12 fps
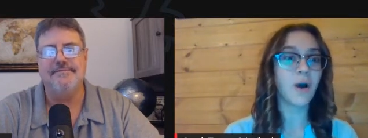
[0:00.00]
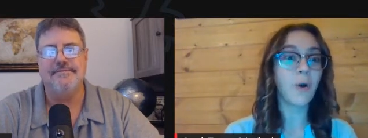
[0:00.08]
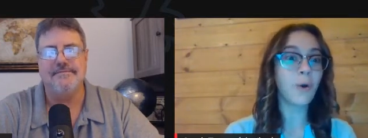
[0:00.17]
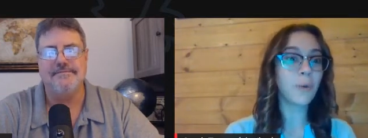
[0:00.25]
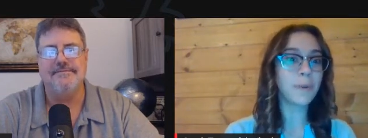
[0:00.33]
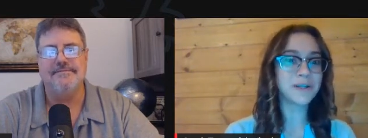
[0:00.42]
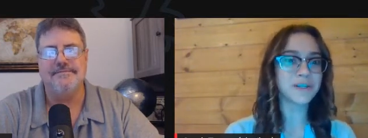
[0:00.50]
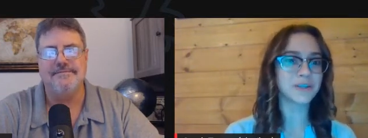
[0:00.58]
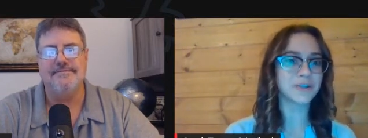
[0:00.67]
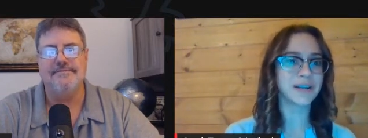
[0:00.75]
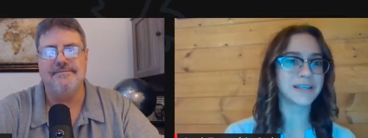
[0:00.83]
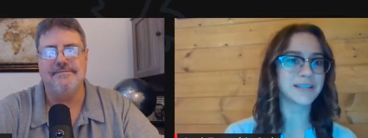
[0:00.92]
Speaker 1: a whole bunch of
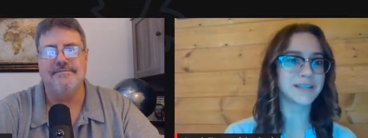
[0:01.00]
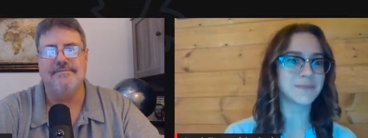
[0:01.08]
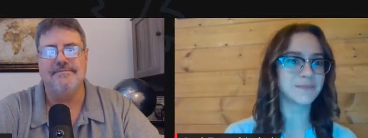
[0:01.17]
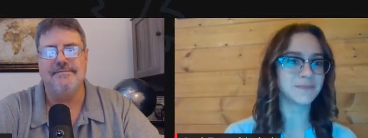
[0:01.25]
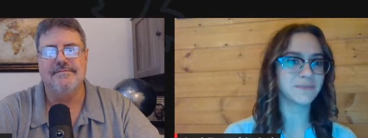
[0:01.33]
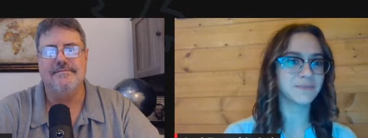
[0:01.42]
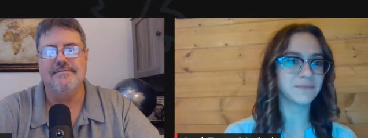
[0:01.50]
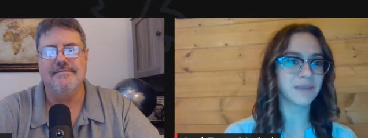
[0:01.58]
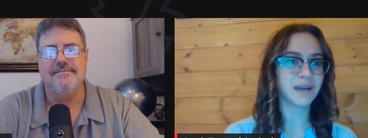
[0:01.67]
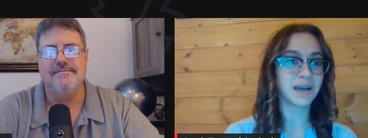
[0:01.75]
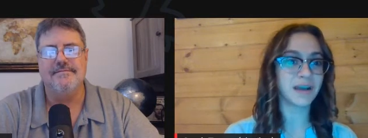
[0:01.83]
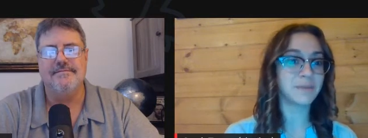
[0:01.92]
threats
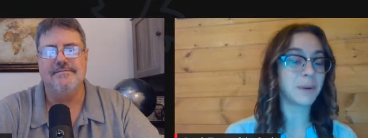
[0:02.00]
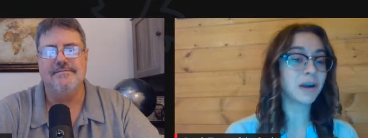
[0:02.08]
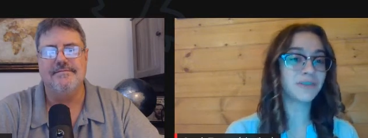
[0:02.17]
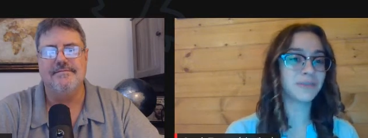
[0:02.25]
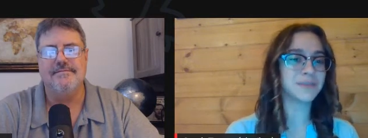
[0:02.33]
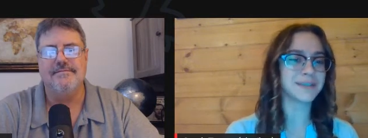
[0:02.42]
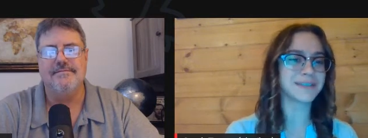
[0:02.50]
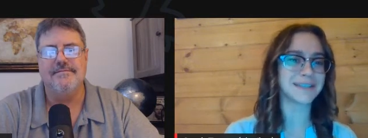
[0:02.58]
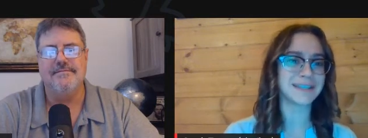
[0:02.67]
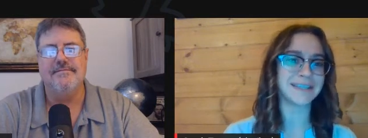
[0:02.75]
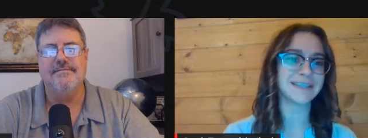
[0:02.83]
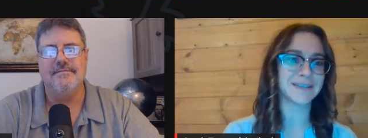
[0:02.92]
apart from this
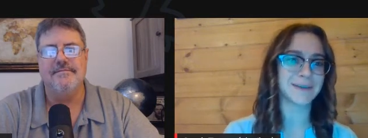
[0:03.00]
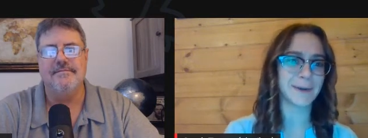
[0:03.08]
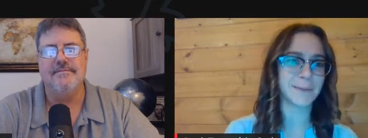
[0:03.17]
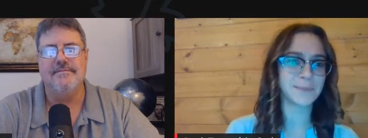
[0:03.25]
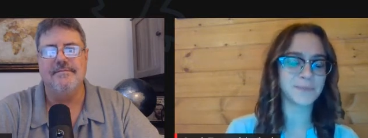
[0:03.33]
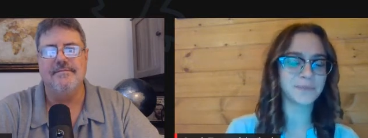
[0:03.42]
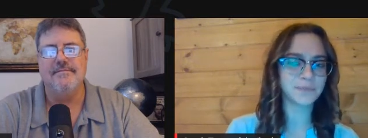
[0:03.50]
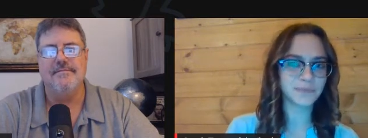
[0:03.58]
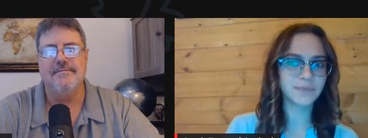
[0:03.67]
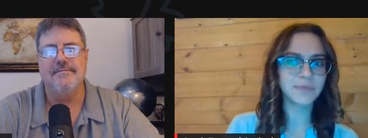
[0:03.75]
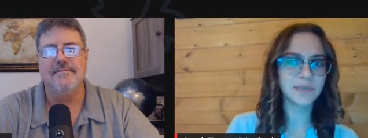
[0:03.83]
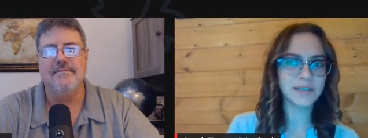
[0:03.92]
disease. So
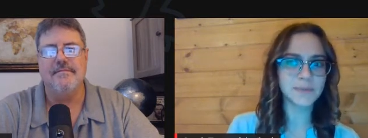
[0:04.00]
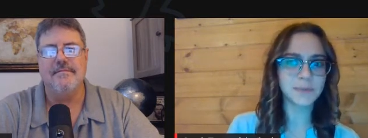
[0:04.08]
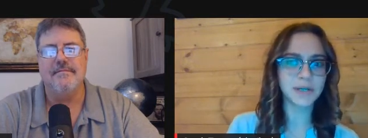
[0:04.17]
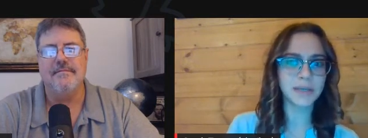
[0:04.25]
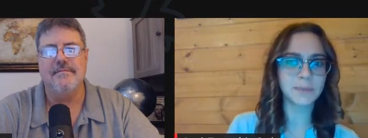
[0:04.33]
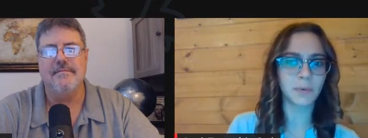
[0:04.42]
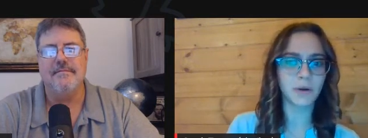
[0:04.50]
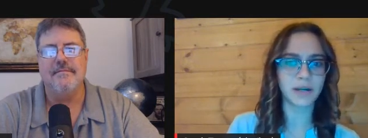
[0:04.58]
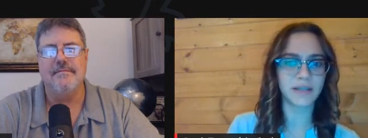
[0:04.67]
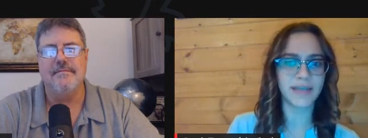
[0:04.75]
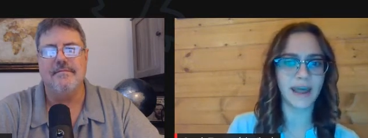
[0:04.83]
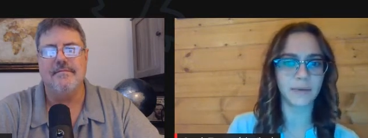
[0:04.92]
it's pretty
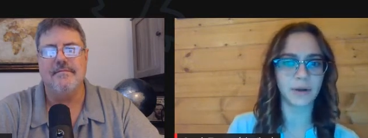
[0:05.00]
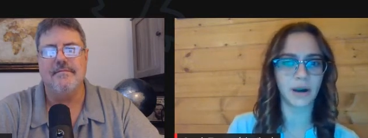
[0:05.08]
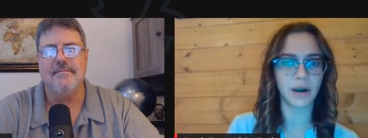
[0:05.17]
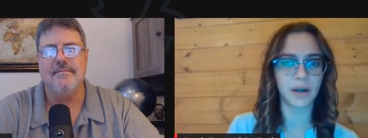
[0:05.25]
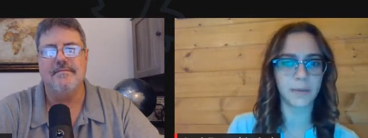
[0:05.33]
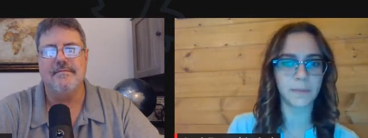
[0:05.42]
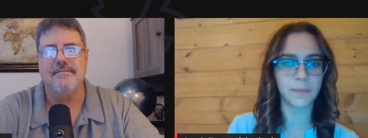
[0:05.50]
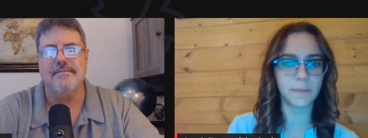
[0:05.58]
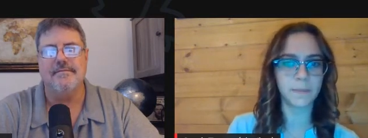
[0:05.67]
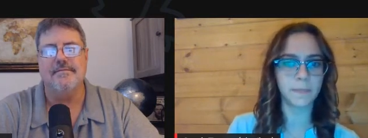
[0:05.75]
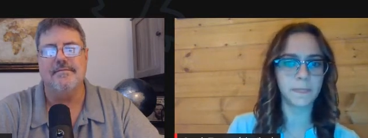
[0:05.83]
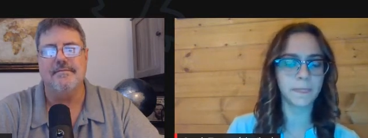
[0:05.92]
important in that regard.
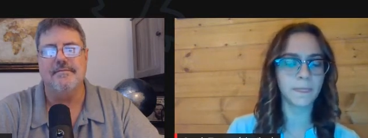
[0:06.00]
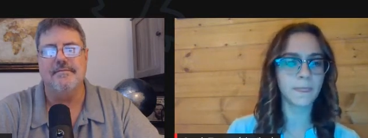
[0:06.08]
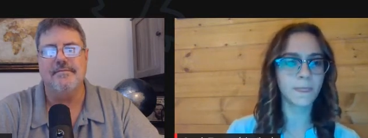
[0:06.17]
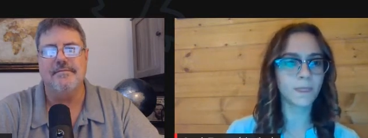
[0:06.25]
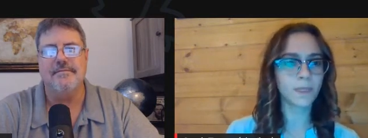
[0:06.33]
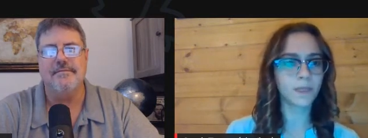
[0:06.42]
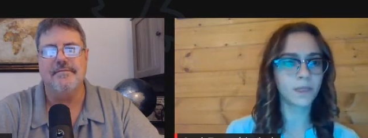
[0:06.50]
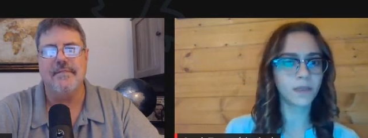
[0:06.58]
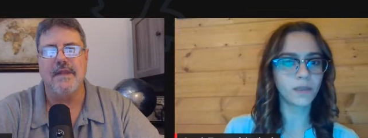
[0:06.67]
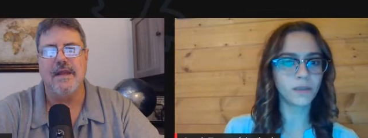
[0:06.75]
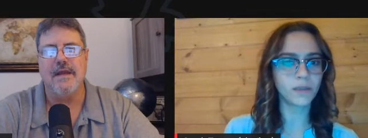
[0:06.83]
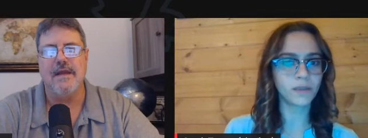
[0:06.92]
Speaker 2: Mm -hmm.
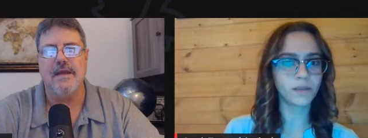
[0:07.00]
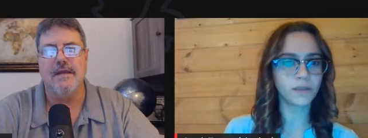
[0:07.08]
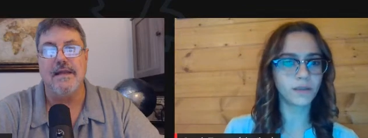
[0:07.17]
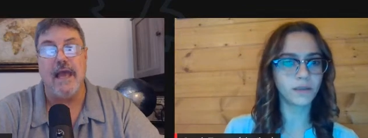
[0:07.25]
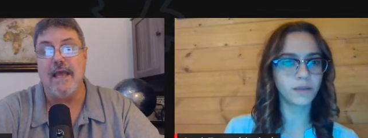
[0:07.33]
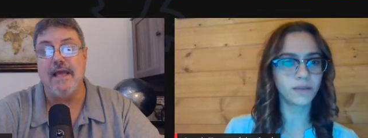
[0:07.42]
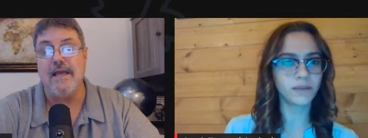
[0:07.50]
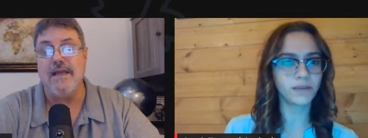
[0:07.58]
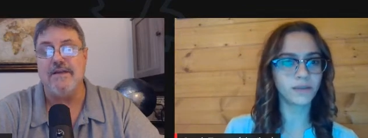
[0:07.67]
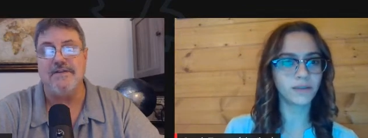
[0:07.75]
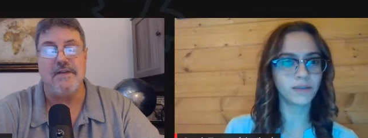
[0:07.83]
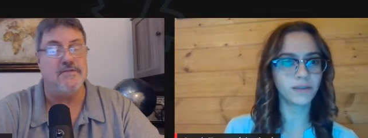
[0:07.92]
Yeah, it,
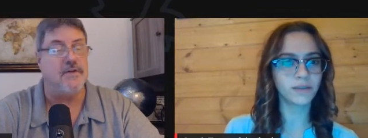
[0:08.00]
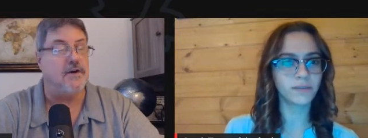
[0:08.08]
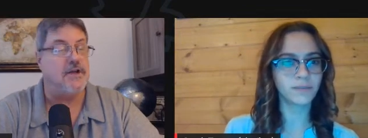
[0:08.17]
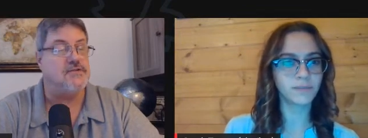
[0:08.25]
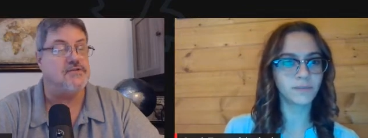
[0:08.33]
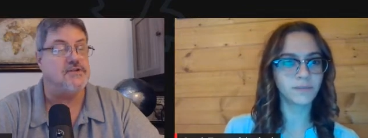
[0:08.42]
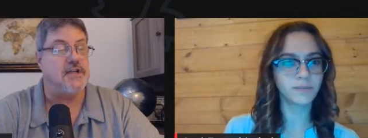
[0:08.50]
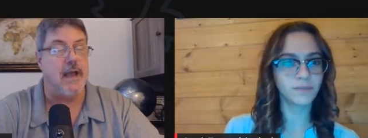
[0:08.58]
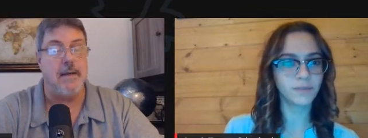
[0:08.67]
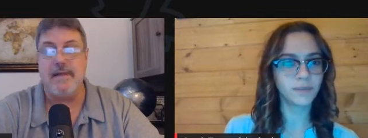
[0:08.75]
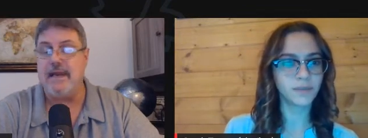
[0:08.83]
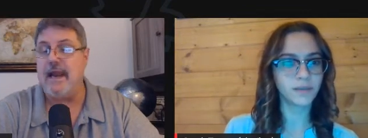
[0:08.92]
it's it's very interesting.
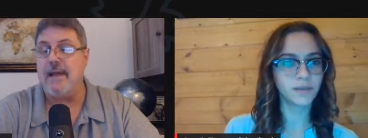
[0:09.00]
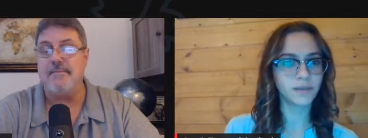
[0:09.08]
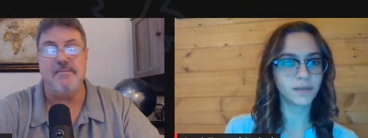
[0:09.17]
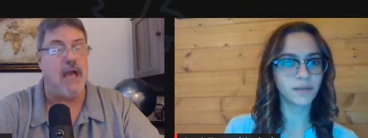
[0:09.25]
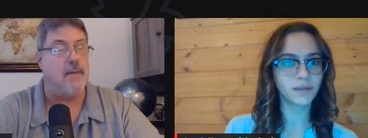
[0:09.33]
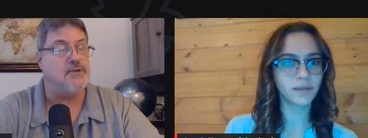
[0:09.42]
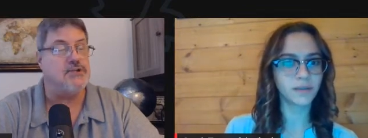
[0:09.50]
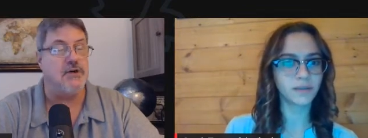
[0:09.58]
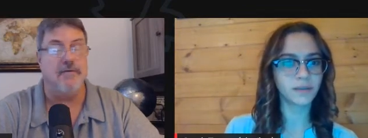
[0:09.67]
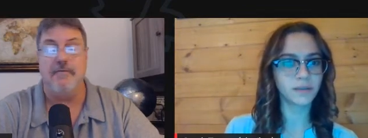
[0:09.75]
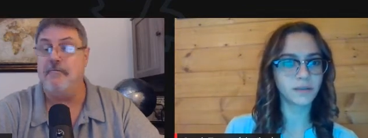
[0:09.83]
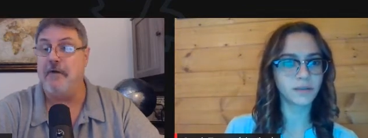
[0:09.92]
I'm, and I'm I'm
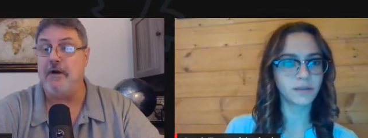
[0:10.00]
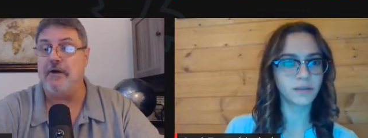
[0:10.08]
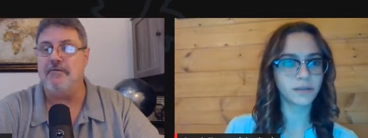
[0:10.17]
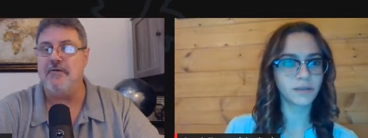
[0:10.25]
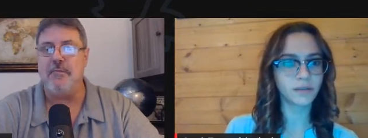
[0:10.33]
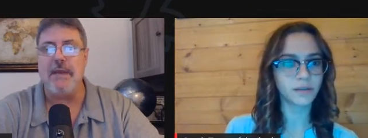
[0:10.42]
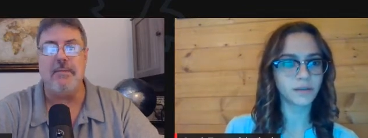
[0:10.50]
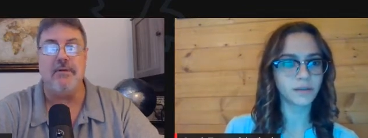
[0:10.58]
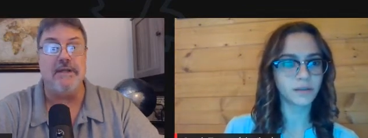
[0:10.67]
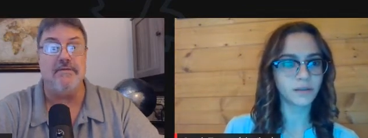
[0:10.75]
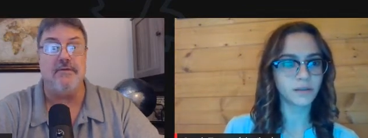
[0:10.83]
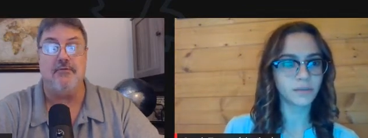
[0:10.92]
sure very few people
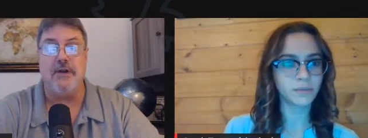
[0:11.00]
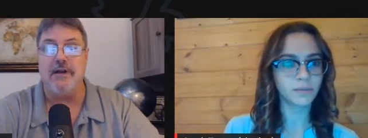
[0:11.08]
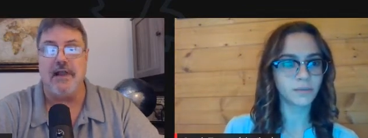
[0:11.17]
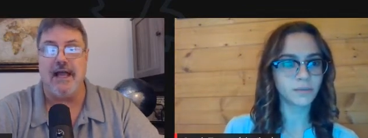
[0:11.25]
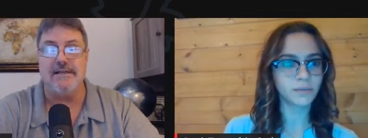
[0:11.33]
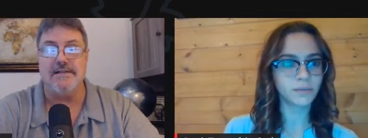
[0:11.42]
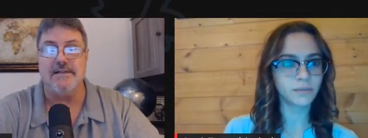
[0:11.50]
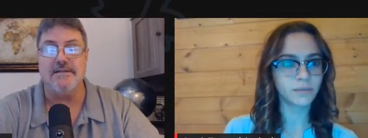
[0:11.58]
even realize